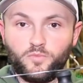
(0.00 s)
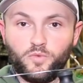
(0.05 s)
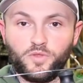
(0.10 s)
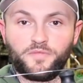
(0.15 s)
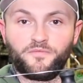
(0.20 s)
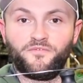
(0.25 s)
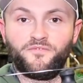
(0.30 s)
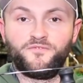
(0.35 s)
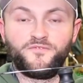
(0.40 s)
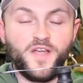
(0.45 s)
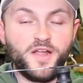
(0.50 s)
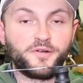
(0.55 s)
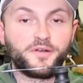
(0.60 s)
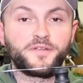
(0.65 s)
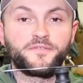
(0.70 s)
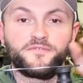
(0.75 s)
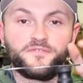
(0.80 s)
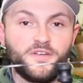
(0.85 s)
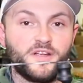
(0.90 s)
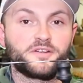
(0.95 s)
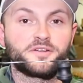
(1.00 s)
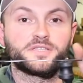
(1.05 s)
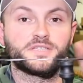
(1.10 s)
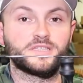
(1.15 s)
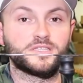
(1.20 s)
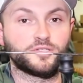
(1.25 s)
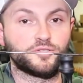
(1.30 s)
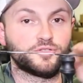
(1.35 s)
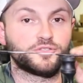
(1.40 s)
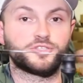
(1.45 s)
with very, very
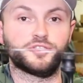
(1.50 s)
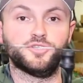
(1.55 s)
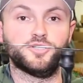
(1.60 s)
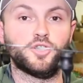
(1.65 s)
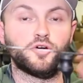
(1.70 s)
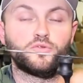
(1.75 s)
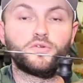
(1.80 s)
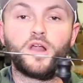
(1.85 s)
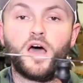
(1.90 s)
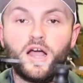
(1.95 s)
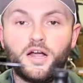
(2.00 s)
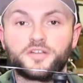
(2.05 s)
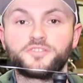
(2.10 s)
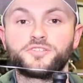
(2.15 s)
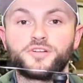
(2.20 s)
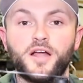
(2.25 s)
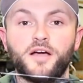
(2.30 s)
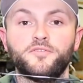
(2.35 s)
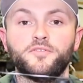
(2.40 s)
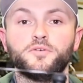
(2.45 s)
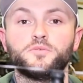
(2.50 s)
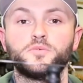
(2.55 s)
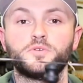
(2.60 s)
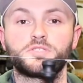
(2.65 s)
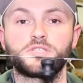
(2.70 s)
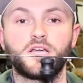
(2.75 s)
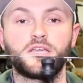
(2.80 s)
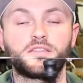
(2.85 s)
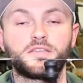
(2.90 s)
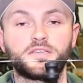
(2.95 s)
little to no knock travel,
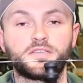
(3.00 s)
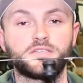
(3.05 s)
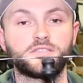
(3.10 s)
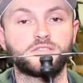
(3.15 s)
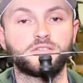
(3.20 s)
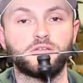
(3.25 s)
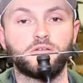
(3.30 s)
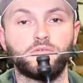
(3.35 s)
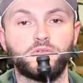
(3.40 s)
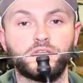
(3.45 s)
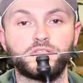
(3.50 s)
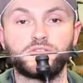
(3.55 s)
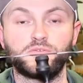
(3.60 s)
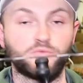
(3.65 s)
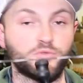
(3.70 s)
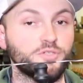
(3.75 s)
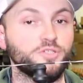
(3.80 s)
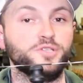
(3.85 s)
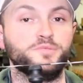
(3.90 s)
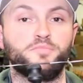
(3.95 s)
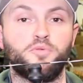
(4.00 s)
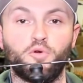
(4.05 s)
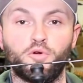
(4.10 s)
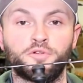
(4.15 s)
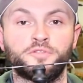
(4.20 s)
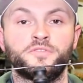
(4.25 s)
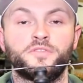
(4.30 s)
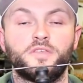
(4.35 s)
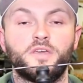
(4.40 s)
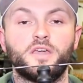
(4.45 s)
which I think is a really
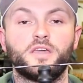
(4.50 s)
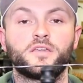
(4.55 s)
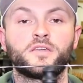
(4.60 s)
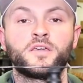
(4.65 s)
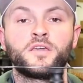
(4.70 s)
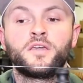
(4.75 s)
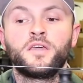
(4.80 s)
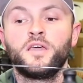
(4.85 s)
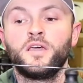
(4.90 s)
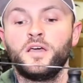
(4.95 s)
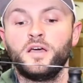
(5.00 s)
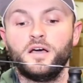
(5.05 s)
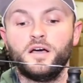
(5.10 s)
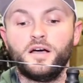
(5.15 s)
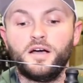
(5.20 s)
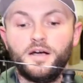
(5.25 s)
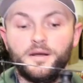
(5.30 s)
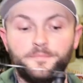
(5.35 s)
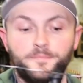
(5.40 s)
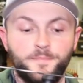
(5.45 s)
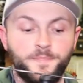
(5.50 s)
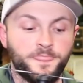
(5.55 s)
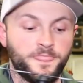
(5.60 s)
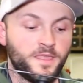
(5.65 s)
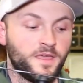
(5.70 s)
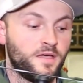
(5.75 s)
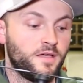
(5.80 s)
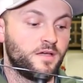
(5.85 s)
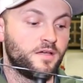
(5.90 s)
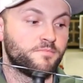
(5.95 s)
important thing.
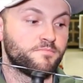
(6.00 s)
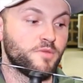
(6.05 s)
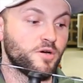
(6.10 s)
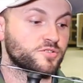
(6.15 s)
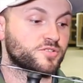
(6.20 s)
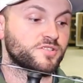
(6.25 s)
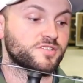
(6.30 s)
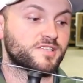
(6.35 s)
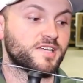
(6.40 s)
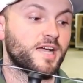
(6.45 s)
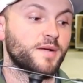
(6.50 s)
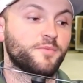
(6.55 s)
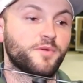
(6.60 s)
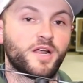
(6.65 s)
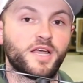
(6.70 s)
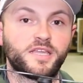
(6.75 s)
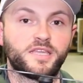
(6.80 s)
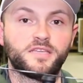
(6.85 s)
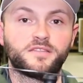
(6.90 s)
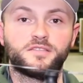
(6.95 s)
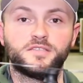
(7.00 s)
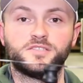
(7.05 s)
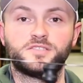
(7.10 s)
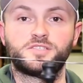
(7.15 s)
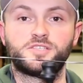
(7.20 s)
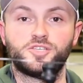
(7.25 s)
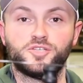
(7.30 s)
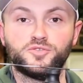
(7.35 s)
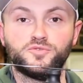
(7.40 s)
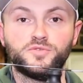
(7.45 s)
Most of the time when I get
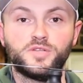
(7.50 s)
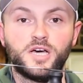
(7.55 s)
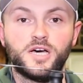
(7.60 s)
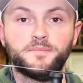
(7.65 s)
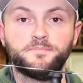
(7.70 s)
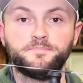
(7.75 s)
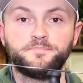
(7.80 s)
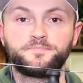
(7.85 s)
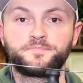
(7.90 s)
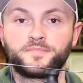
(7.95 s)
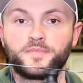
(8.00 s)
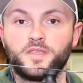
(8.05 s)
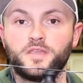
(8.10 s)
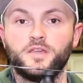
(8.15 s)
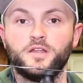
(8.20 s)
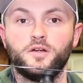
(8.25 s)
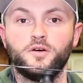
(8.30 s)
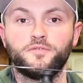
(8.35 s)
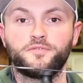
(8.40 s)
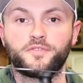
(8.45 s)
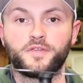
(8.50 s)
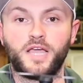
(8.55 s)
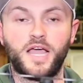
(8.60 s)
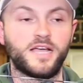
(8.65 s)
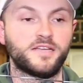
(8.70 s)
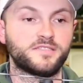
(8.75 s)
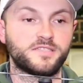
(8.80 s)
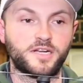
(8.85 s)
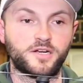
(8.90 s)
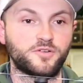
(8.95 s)
these tuned up, you know, if the
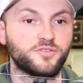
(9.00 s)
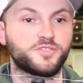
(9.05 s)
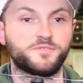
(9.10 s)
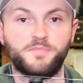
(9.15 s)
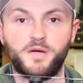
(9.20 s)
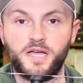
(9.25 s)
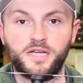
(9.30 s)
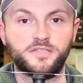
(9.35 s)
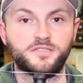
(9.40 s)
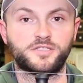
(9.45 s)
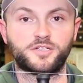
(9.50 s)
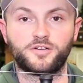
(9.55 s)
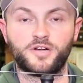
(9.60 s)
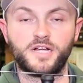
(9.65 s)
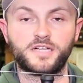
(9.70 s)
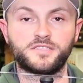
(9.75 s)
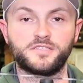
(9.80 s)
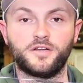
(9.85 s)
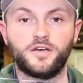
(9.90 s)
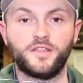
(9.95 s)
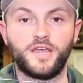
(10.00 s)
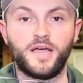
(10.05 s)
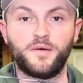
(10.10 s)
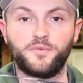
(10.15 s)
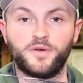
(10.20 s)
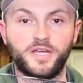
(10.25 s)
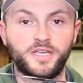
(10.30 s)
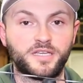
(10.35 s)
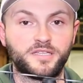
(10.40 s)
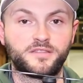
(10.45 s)
guy's arrow spine is correct and all
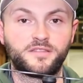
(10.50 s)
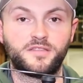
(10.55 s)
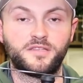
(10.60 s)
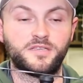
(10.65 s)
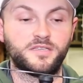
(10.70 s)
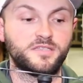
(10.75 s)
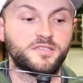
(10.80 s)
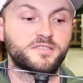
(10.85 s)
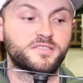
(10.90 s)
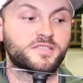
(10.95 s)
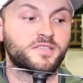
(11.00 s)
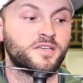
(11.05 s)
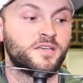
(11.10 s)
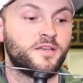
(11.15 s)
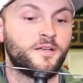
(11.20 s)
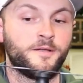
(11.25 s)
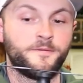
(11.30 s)
that, when I get these,